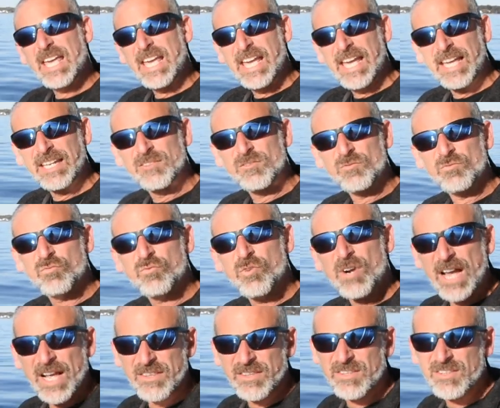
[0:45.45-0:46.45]
And
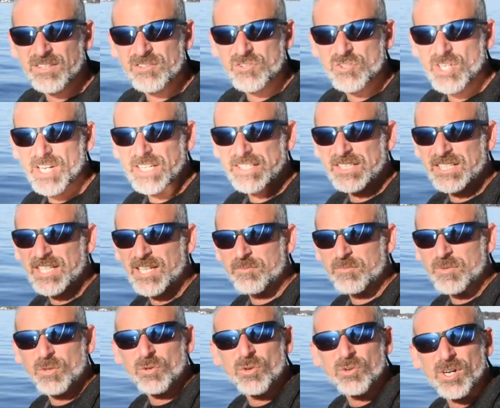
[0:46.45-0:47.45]
rather than trying to
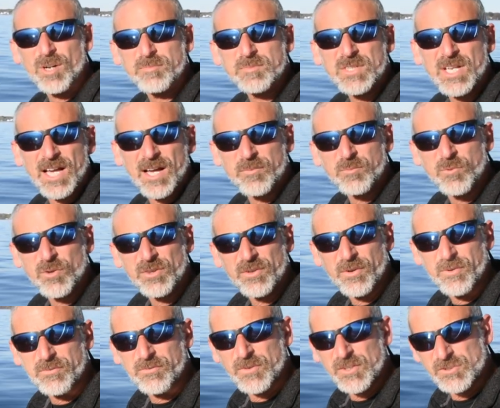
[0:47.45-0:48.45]
keep the lure up top when
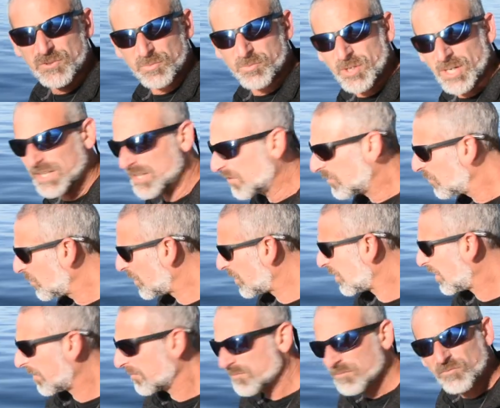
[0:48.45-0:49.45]
the fish are breaking
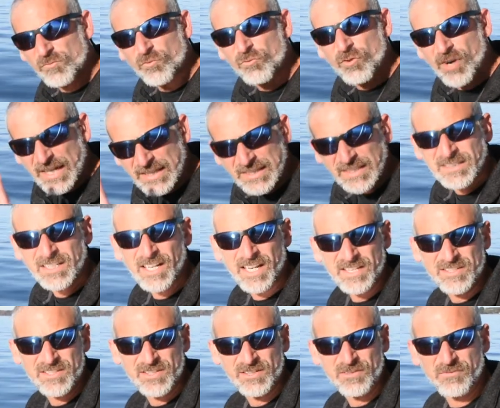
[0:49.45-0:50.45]
water, I'm
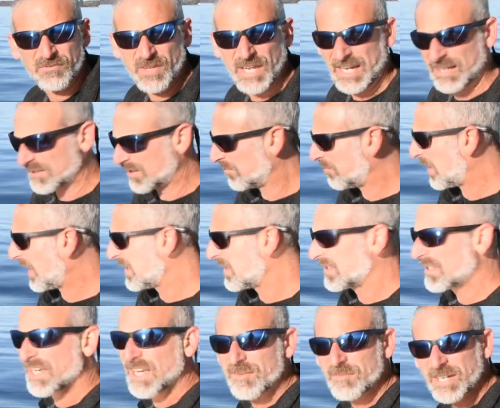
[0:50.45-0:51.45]
recognizing the fact that by the
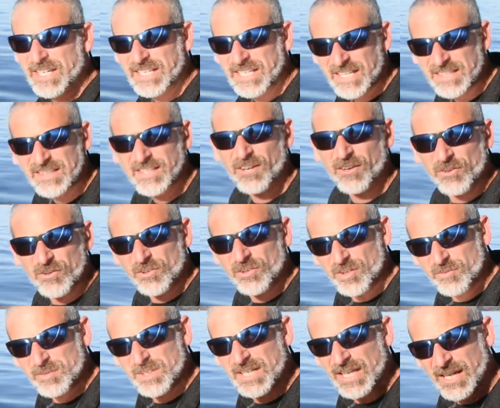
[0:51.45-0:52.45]
time I get there, they're
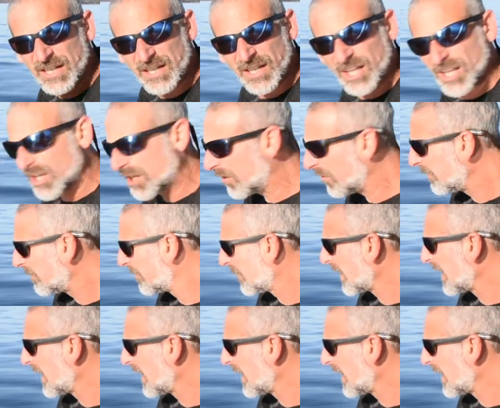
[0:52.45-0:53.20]
gonna be down low.